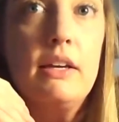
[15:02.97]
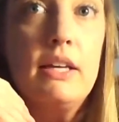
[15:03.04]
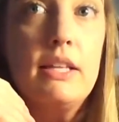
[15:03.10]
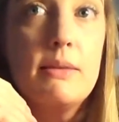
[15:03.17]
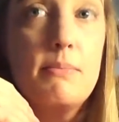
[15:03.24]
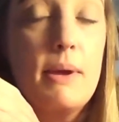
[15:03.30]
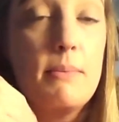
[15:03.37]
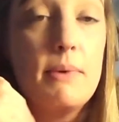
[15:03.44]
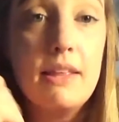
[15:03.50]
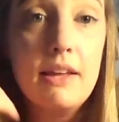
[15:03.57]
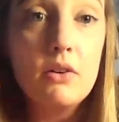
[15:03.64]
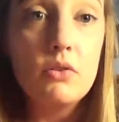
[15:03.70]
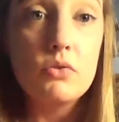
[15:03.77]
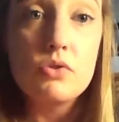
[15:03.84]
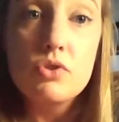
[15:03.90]
maybe they
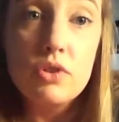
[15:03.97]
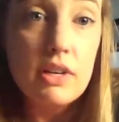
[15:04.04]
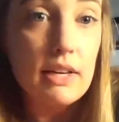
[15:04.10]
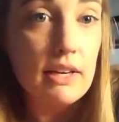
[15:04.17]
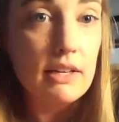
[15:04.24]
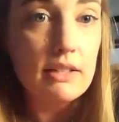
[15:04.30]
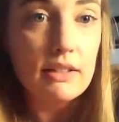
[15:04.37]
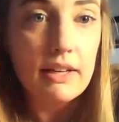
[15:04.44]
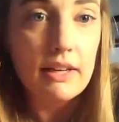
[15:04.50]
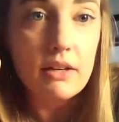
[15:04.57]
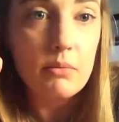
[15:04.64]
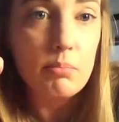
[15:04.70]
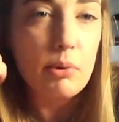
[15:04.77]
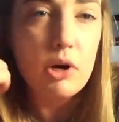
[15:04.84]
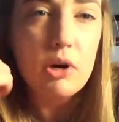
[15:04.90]
don't drink like
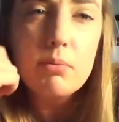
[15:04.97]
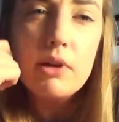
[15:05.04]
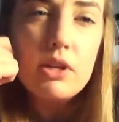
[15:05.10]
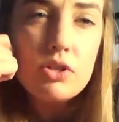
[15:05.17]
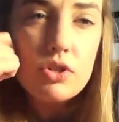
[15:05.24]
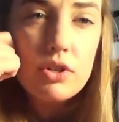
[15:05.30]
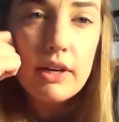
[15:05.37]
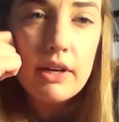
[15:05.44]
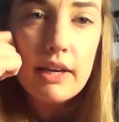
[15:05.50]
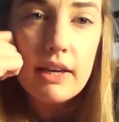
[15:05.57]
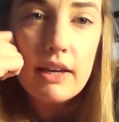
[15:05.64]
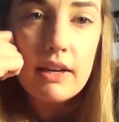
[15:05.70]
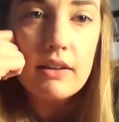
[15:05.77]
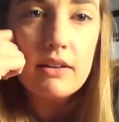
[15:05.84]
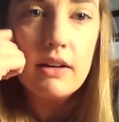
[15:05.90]
a bourbon
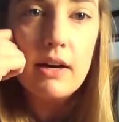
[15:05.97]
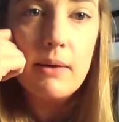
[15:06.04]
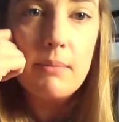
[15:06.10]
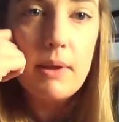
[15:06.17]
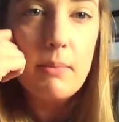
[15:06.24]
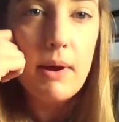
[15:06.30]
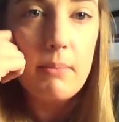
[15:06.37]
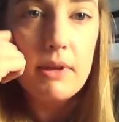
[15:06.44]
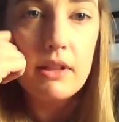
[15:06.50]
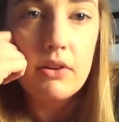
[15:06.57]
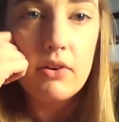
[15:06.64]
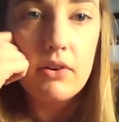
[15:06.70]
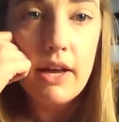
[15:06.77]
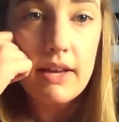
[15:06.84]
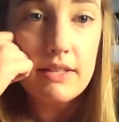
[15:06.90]
drink, they might be a
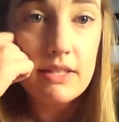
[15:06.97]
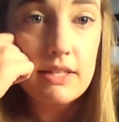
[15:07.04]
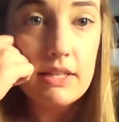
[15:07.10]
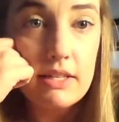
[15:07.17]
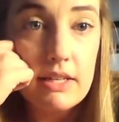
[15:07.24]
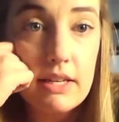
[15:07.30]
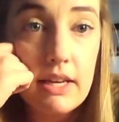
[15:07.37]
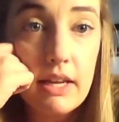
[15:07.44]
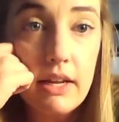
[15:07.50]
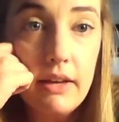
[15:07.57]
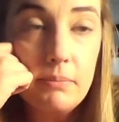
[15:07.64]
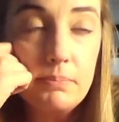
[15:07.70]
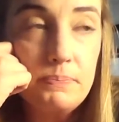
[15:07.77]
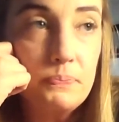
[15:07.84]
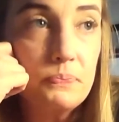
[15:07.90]
little hesitant to get
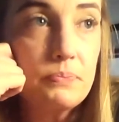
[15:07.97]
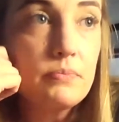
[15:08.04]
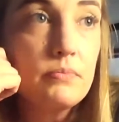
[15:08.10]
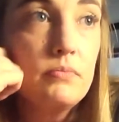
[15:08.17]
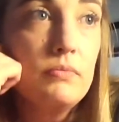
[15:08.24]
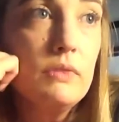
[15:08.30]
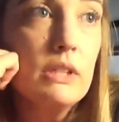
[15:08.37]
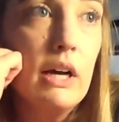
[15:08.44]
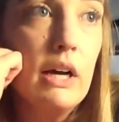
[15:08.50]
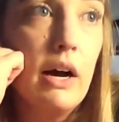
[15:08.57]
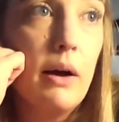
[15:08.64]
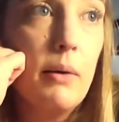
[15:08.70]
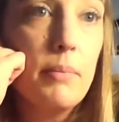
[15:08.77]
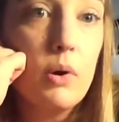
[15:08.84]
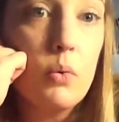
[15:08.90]
it.
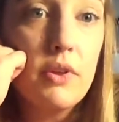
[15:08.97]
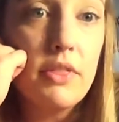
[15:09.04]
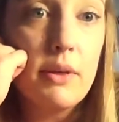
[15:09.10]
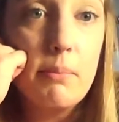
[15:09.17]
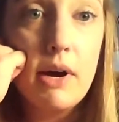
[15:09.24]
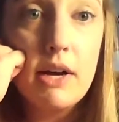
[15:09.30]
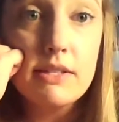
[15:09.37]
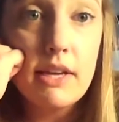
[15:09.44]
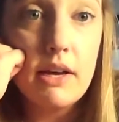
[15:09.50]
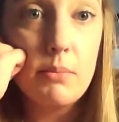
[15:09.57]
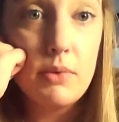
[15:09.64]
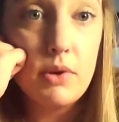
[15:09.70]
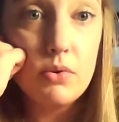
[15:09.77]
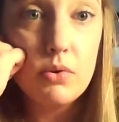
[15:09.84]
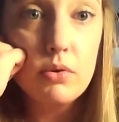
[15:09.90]
But with a Moscow
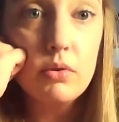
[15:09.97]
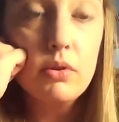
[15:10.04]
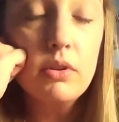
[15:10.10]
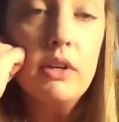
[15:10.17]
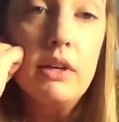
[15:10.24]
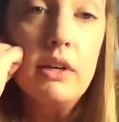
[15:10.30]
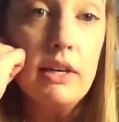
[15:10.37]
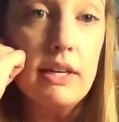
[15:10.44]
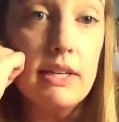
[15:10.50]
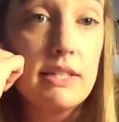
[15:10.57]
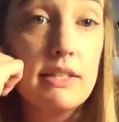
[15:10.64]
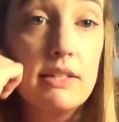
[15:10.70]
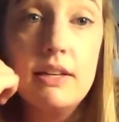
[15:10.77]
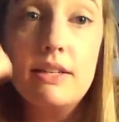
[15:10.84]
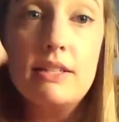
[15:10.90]
Mule,
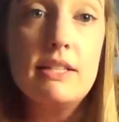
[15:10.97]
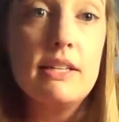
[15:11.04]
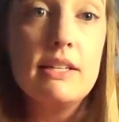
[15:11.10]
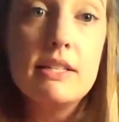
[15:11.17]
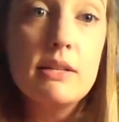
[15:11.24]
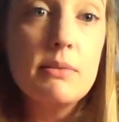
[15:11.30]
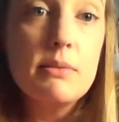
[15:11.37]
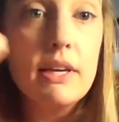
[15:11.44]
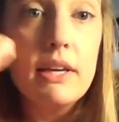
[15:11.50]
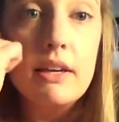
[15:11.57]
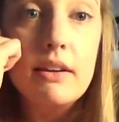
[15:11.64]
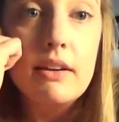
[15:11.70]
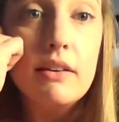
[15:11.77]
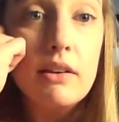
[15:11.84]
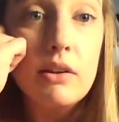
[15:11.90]
it tends to
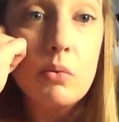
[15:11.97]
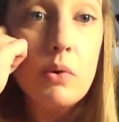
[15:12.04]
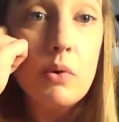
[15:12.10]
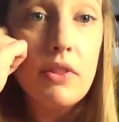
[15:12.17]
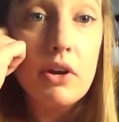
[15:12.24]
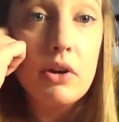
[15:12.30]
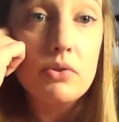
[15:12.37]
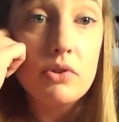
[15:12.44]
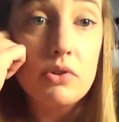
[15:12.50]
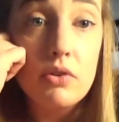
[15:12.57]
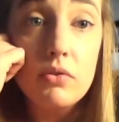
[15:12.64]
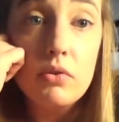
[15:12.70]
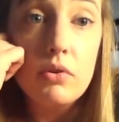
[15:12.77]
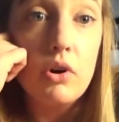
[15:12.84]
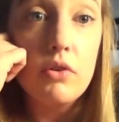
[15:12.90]
be, one that goes
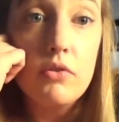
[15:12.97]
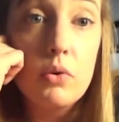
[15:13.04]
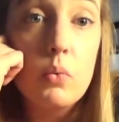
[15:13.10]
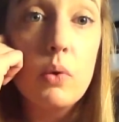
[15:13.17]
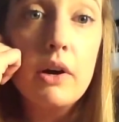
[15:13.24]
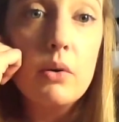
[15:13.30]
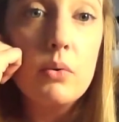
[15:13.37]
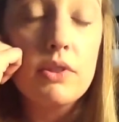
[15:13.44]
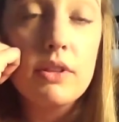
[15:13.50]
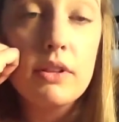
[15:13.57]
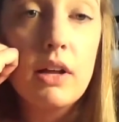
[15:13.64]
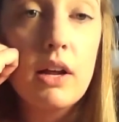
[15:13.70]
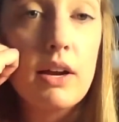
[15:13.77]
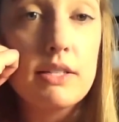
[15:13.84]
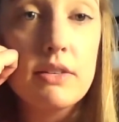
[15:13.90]
over well with a
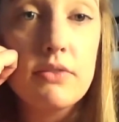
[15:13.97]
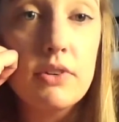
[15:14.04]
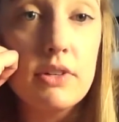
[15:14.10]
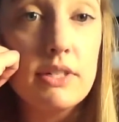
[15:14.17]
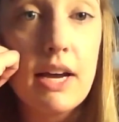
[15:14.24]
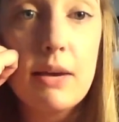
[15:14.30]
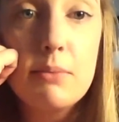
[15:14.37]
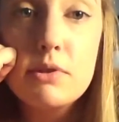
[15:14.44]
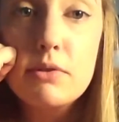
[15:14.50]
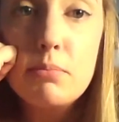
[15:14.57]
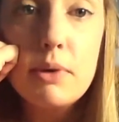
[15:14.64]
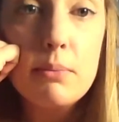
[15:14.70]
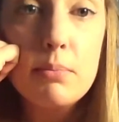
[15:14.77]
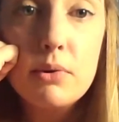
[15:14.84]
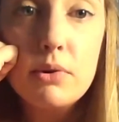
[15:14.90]
lot of different types of
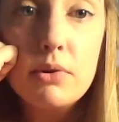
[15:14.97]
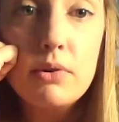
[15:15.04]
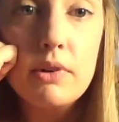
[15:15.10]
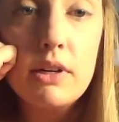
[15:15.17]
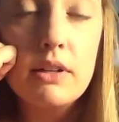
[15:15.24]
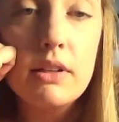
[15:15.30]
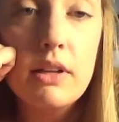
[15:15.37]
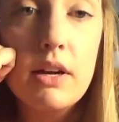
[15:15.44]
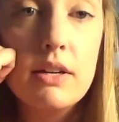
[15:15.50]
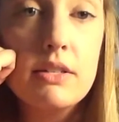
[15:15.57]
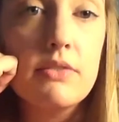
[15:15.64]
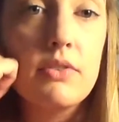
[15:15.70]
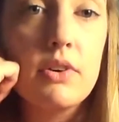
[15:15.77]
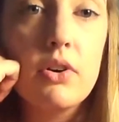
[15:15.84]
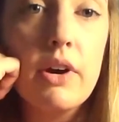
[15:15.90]
people and a lot of
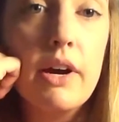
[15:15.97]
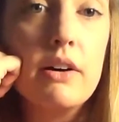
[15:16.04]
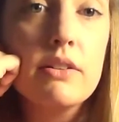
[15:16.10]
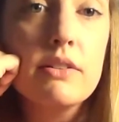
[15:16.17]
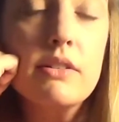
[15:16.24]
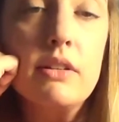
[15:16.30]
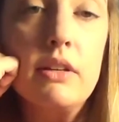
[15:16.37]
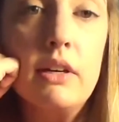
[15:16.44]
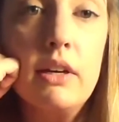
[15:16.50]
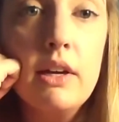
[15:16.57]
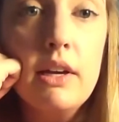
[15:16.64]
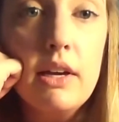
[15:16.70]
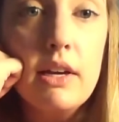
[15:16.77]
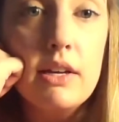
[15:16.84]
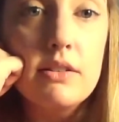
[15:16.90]
different crowds.
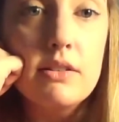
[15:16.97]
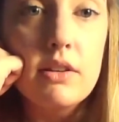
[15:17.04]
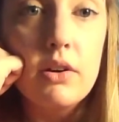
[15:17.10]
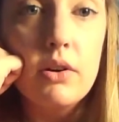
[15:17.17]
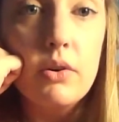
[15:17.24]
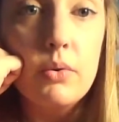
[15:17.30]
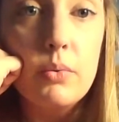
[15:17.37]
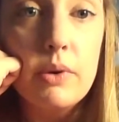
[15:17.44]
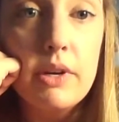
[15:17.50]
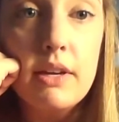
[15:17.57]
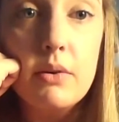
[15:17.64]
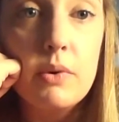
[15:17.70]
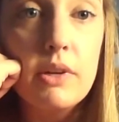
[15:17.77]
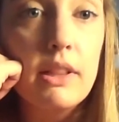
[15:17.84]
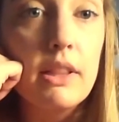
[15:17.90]
And so we
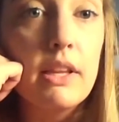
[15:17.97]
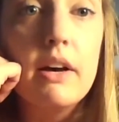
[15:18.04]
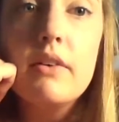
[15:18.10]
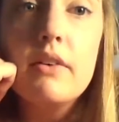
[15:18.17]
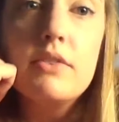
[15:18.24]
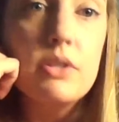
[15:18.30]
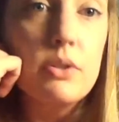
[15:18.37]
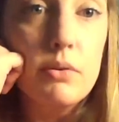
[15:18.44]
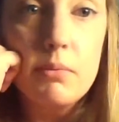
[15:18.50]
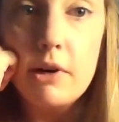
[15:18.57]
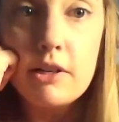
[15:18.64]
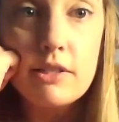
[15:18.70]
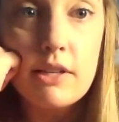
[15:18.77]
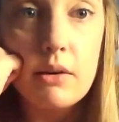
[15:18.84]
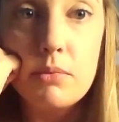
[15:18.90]
love doing
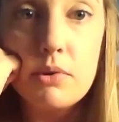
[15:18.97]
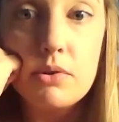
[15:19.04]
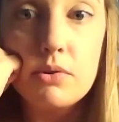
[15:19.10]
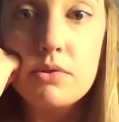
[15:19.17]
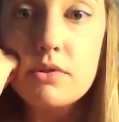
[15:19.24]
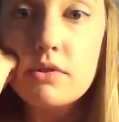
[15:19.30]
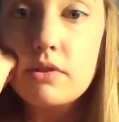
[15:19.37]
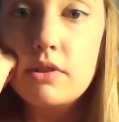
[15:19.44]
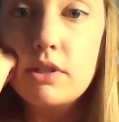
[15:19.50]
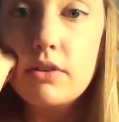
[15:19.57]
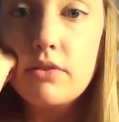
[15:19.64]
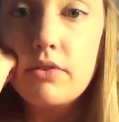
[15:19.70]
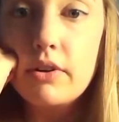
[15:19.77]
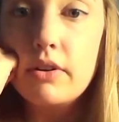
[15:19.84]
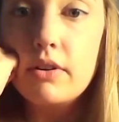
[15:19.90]
Moscow Mules and
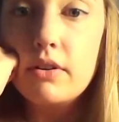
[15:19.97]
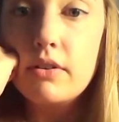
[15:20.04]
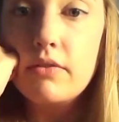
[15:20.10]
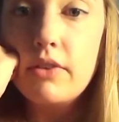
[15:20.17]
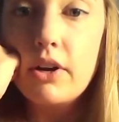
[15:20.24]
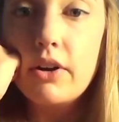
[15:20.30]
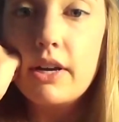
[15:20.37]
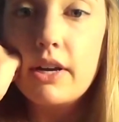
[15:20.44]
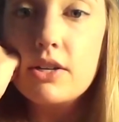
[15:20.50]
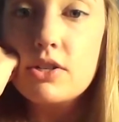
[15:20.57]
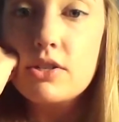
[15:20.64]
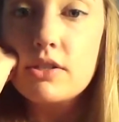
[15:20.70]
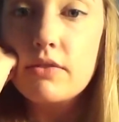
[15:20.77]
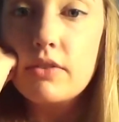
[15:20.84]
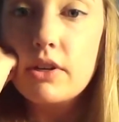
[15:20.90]
different
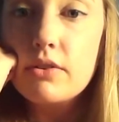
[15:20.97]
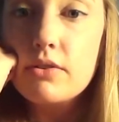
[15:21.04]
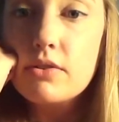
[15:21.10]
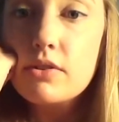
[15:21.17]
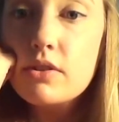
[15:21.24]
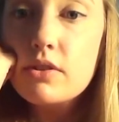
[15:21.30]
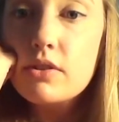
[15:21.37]
variations of those.